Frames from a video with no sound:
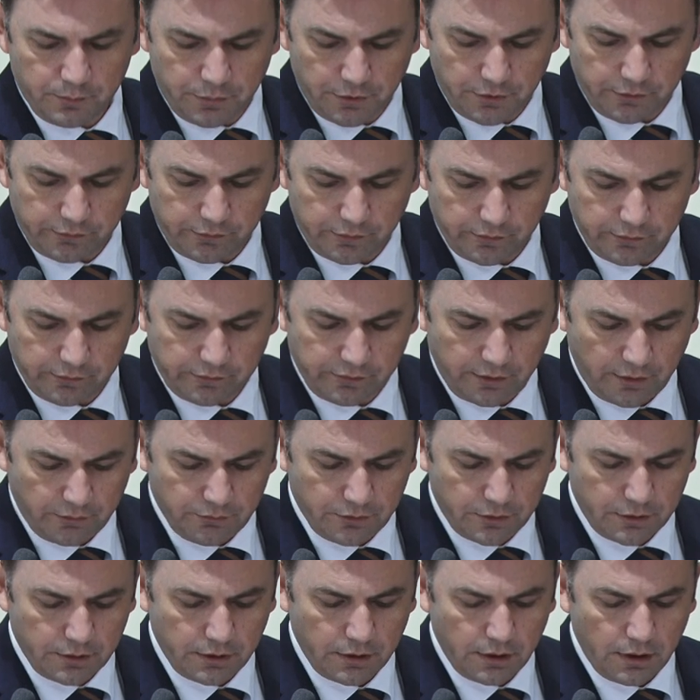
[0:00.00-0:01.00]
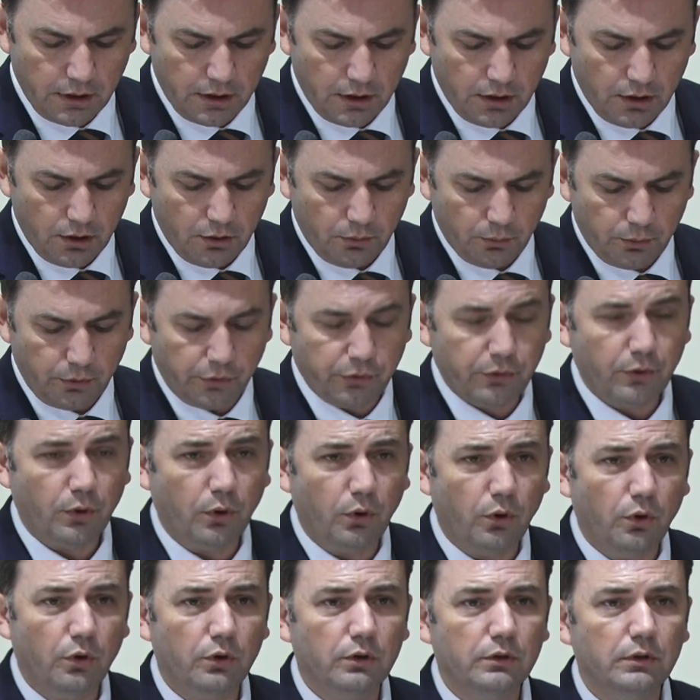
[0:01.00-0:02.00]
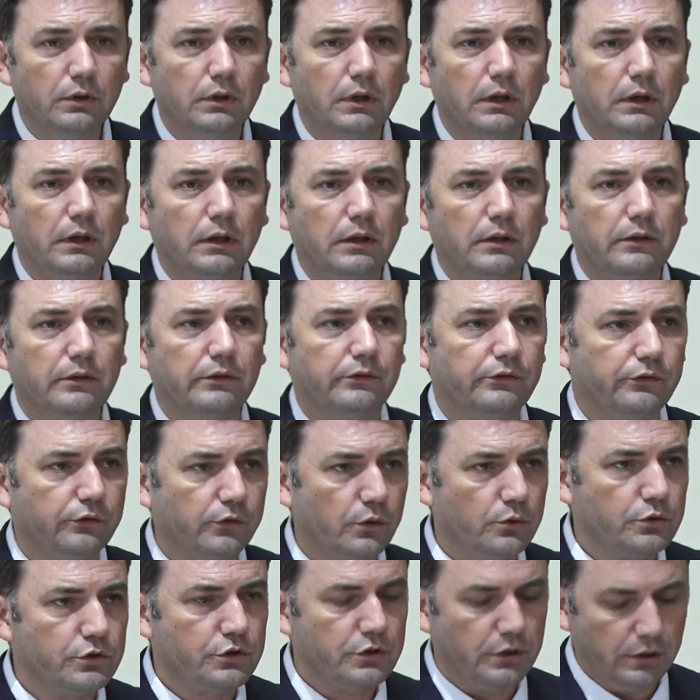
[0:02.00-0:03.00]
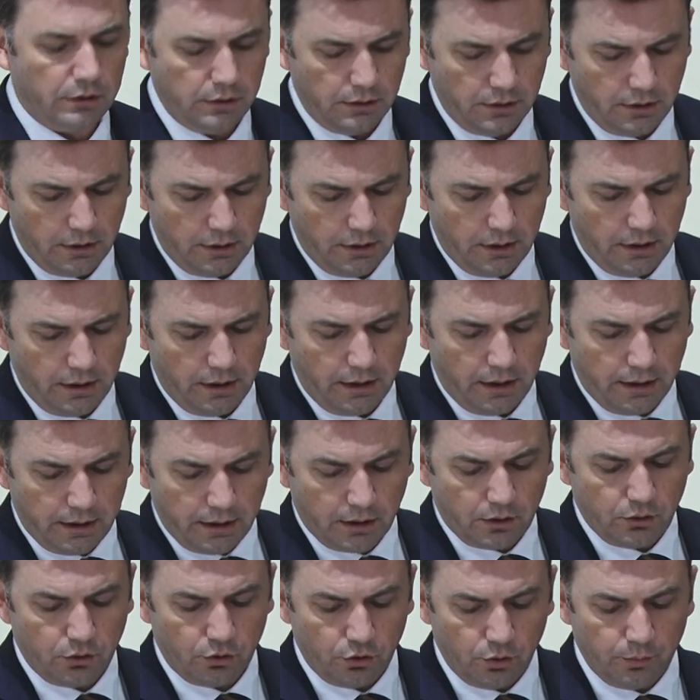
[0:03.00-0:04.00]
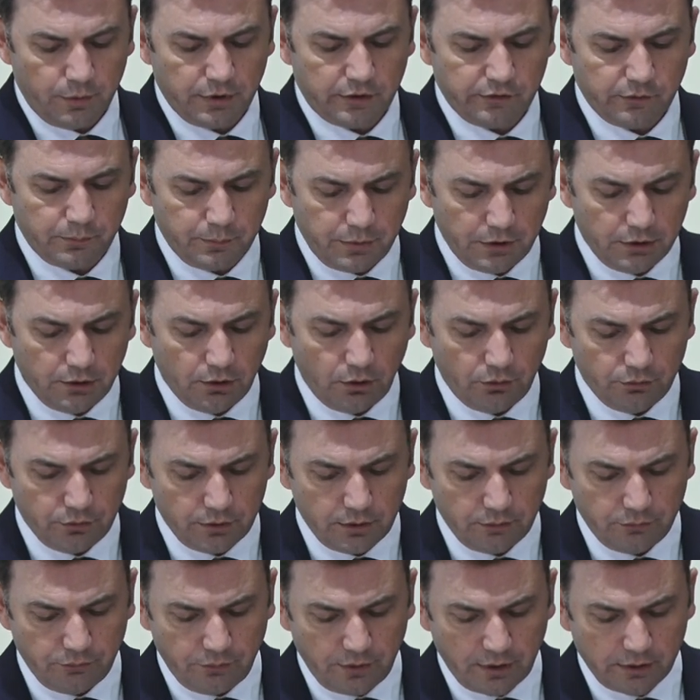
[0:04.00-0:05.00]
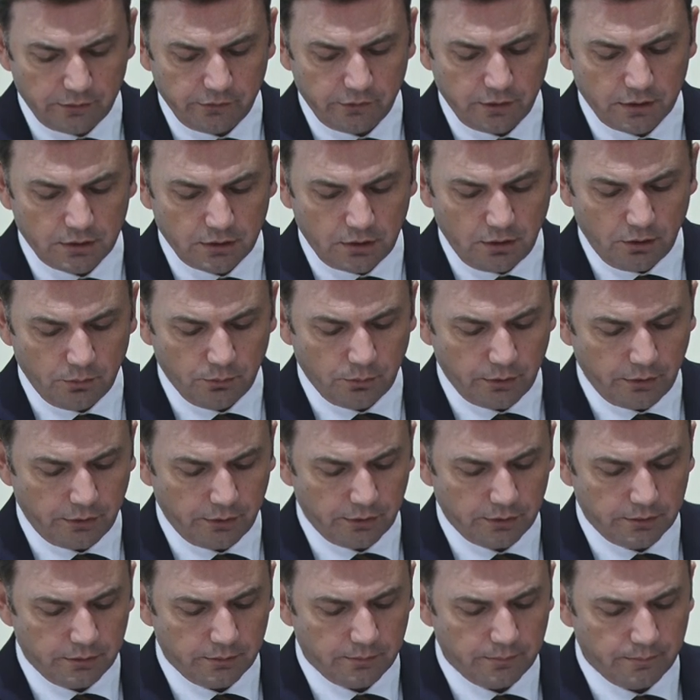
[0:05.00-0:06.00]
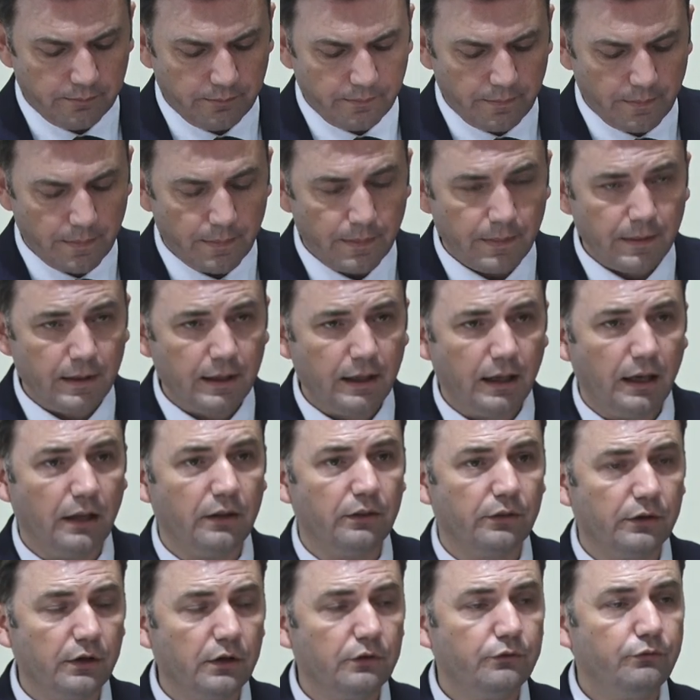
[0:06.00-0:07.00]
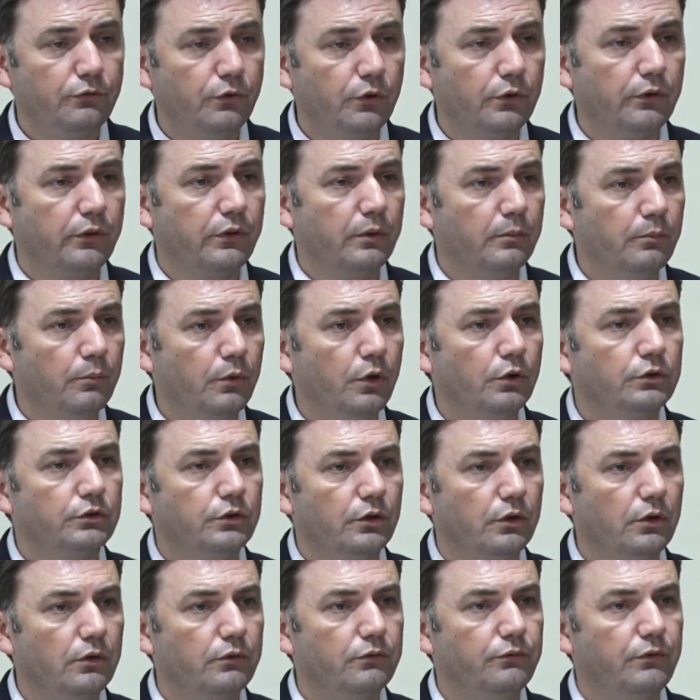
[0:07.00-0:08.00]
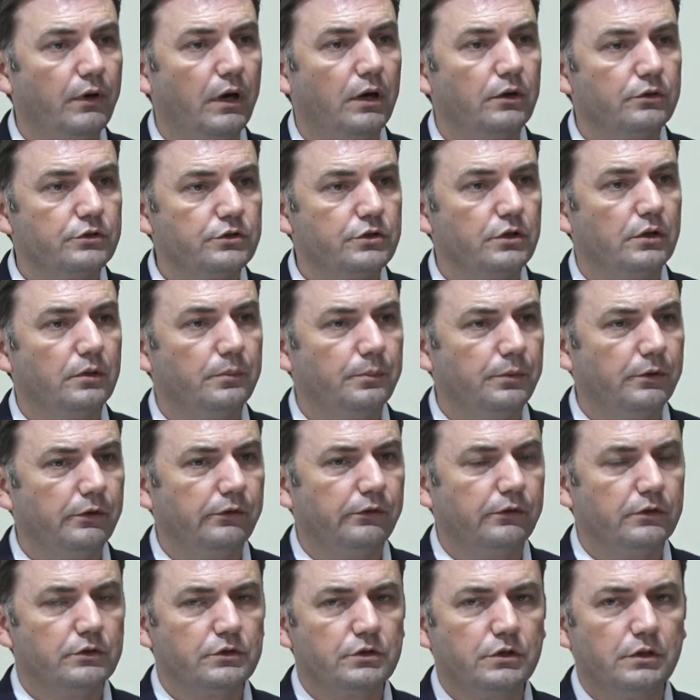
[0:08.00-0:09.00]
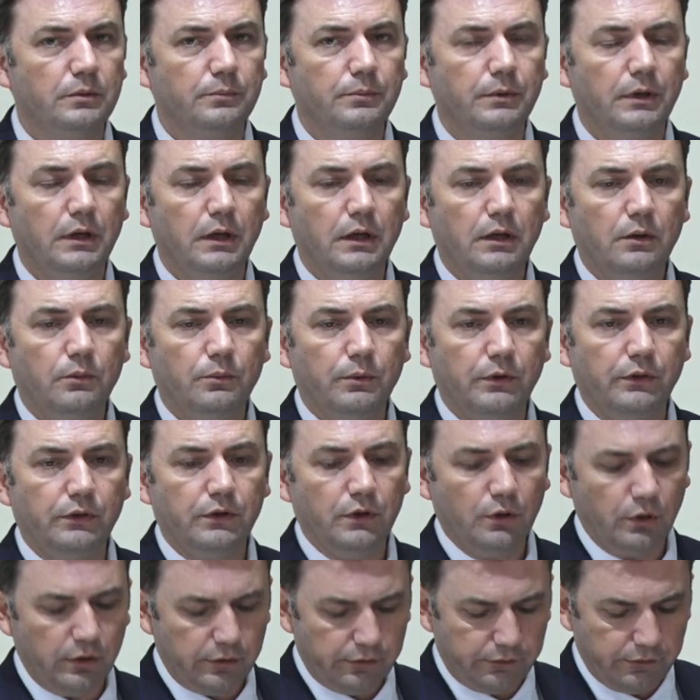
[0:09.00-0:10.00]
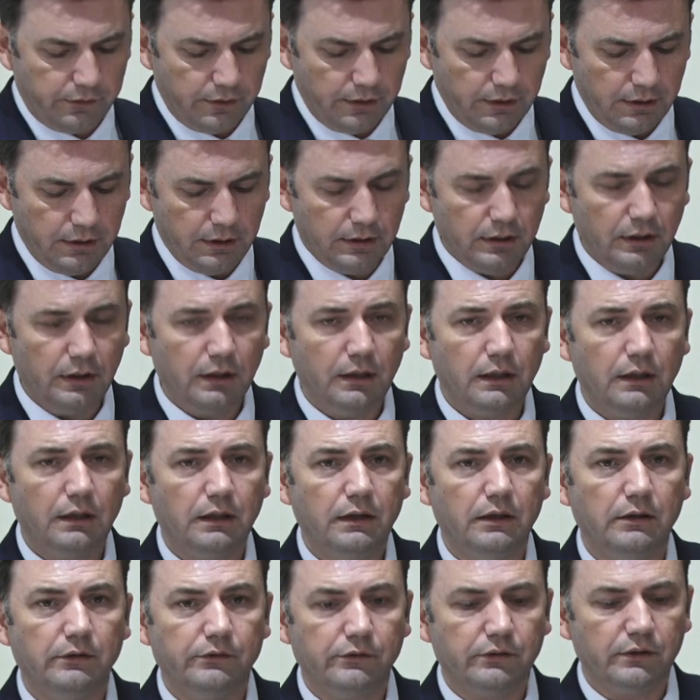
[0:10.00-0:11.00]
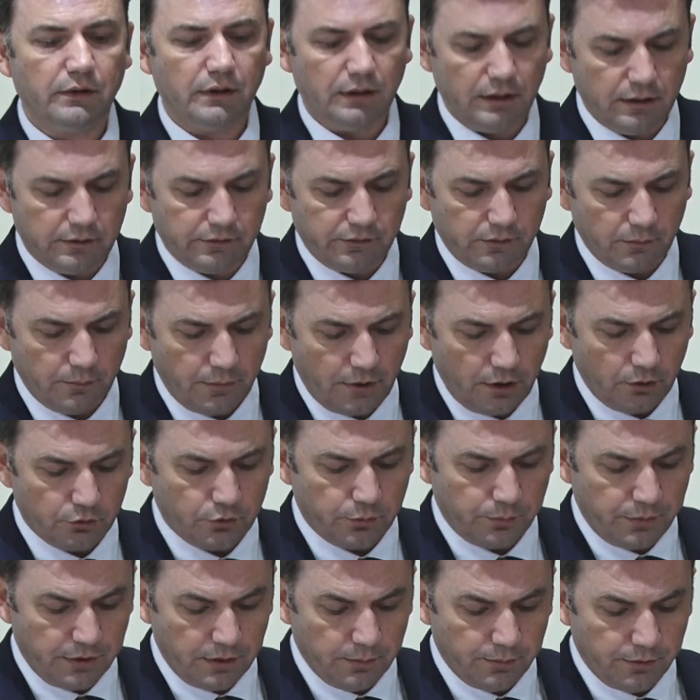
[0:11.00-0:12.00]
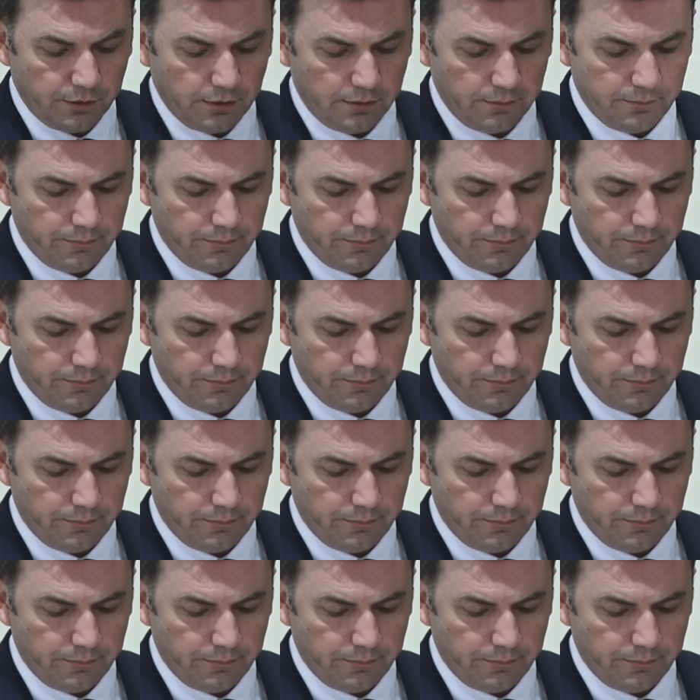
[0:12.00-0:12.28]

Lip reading: persons ever, with all the social and economic spillover effects that come with it. And therefore, the motto of our chairpersonship with the OSCE is, it's about people.